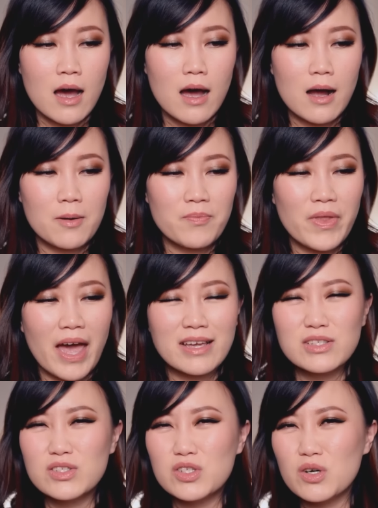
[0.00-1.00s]
Um,
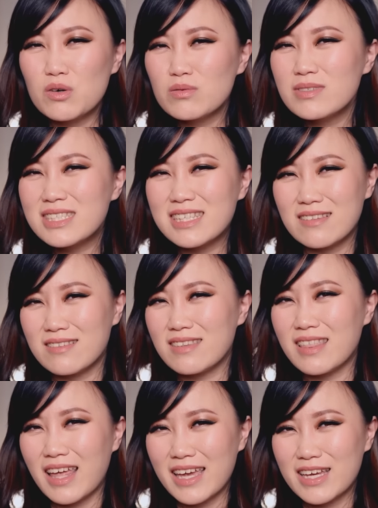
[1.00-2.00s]
I don't
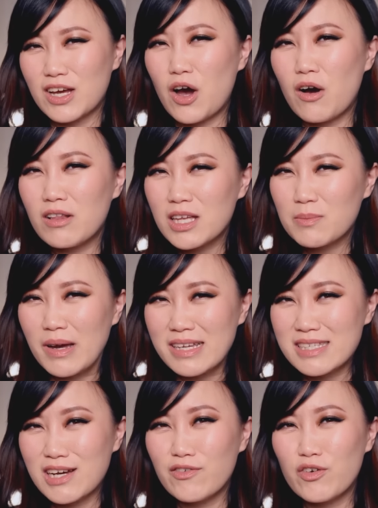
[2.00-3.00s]
like calling
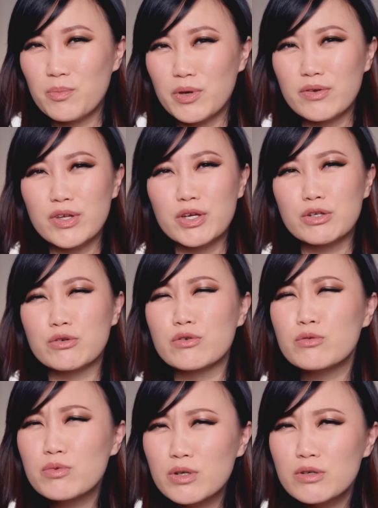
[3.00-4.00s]
myself a beauty
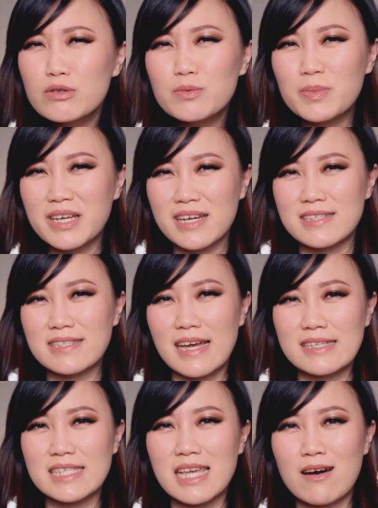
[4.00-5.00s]
guru because
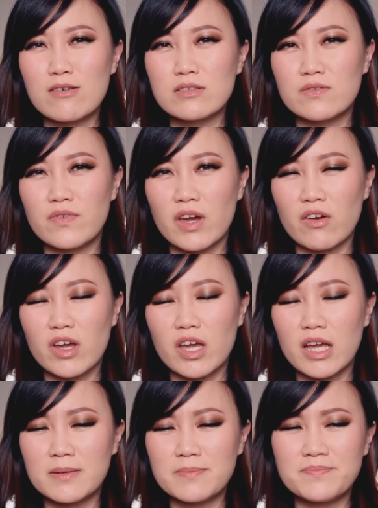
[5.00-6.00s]
that sounds
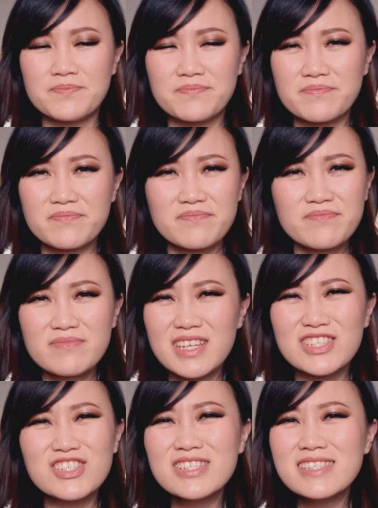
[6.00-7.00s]
very,
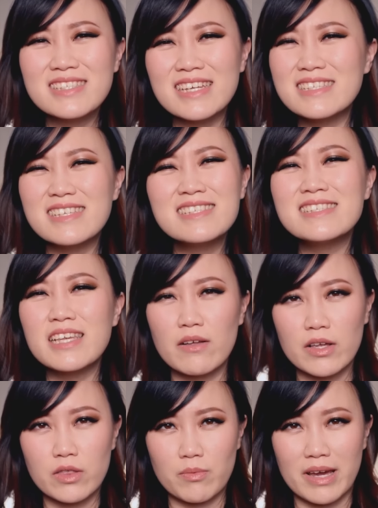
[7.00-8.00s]
just, it doesn't
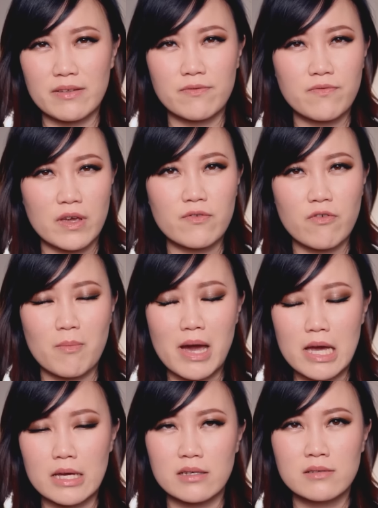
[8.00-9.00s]
sound like the right fit for
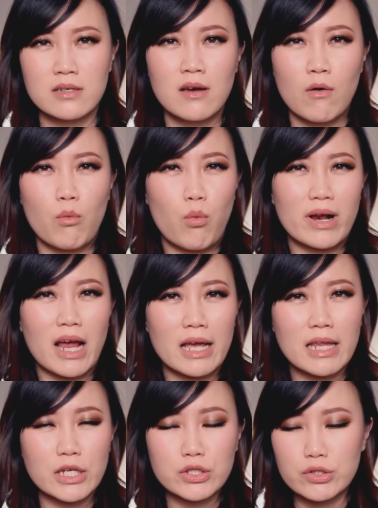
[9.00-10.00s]
my what
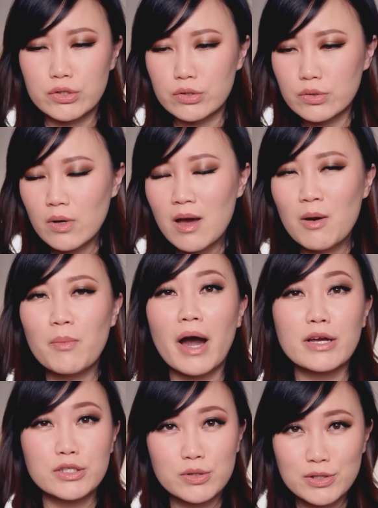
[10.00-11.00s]
I like to do, but
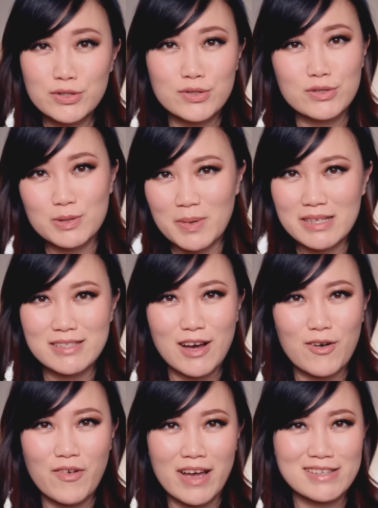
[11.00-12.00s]
I do introduce
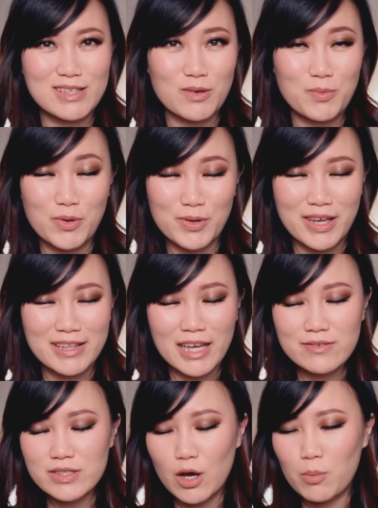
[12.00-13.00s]
myself as a beauty and
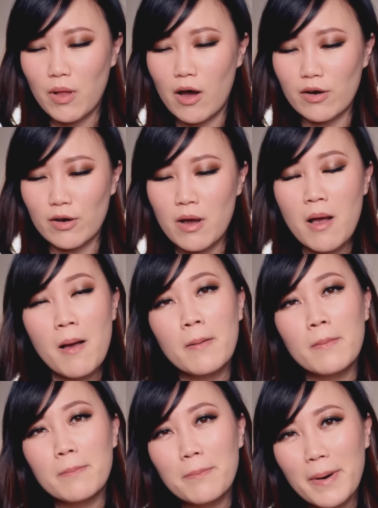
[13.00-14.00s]
lifestyle blogger.
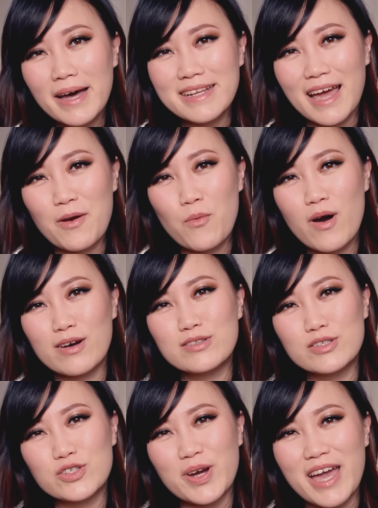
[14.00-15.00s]
But I want
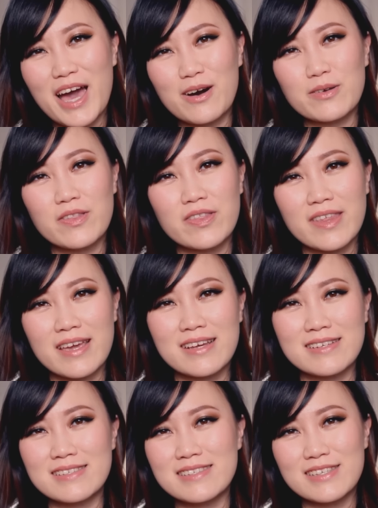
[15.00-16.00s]
to try out
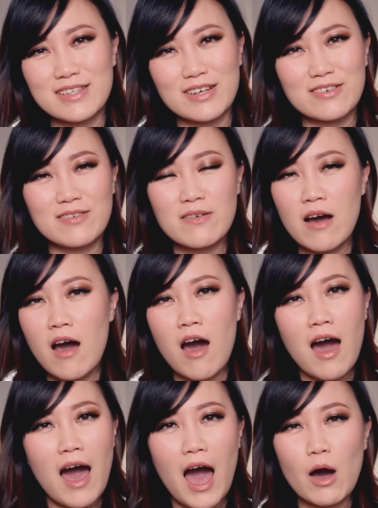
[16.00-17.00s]
things, you know,
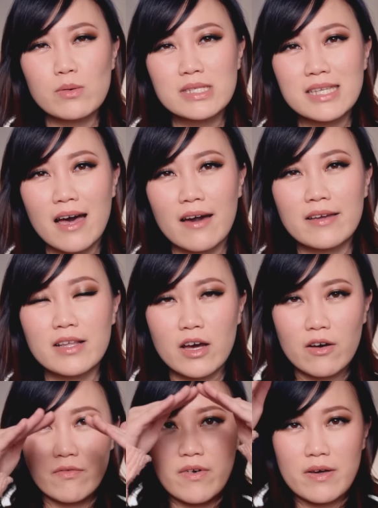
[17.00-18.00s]
outside
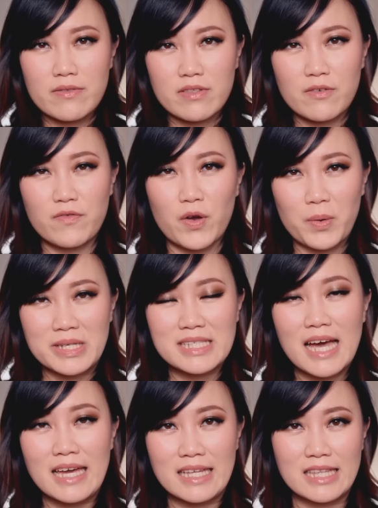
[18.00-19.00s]
of the very
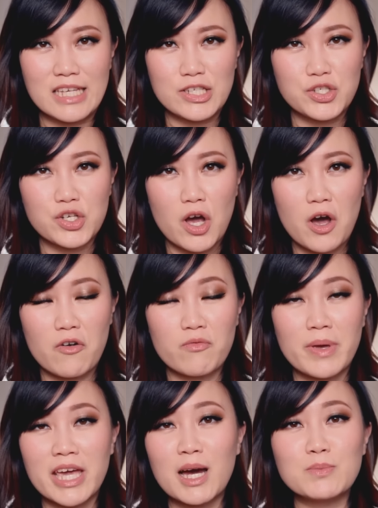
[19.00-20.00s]
tight niche of
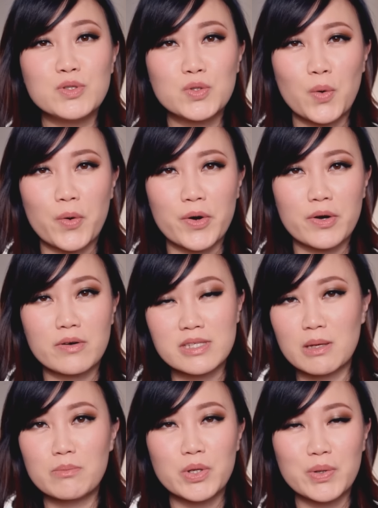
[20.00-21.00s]
makeup
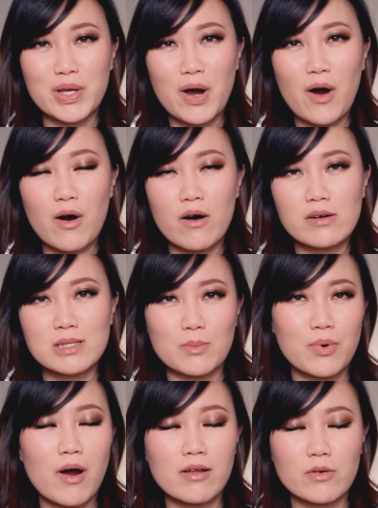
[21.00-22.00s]
tutorials and beauty hauls
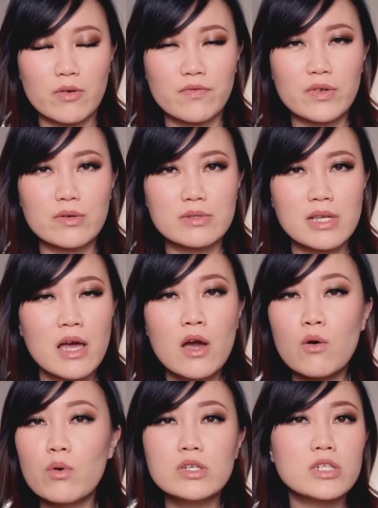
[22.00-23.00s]
and product reviews,
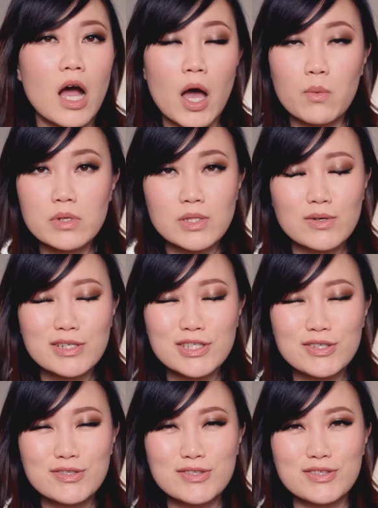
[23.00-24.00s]
which I will still
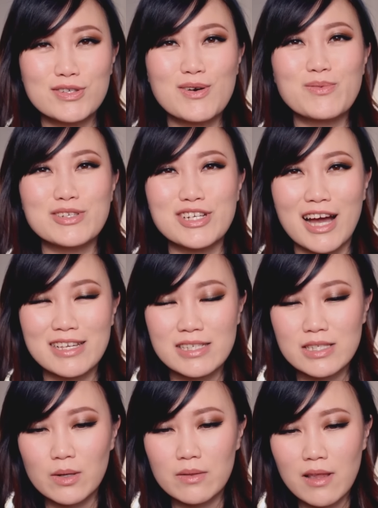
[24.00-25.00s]
continue to do and which I
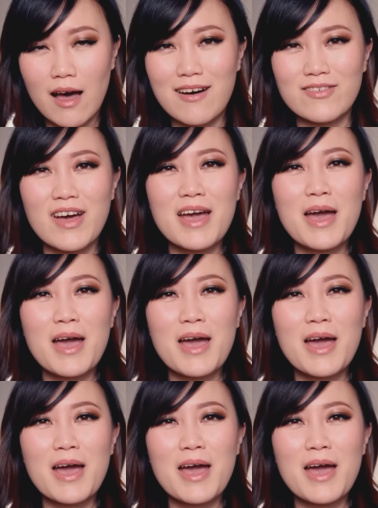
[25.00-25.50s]
still love.